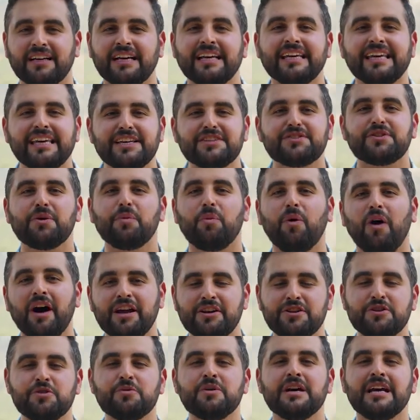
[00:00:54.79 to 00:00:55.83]
He's the one
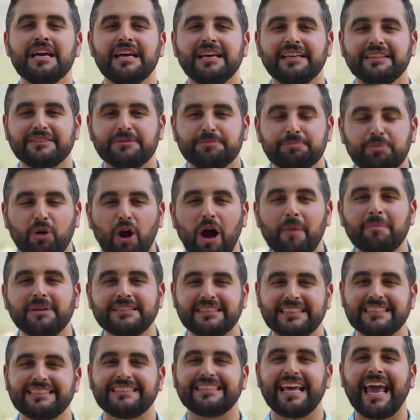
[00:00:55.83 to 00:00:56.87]
who
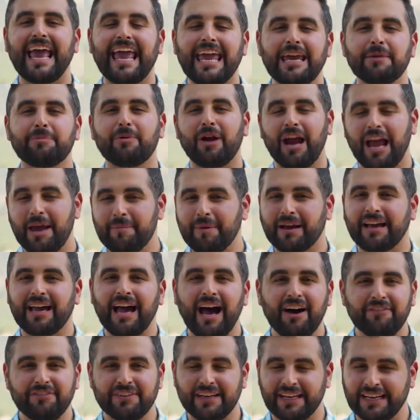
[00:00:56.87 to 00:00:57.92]
promises to Abraham a
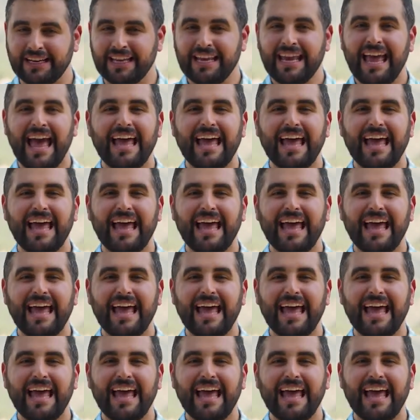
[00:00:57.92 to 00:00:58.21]
covenant.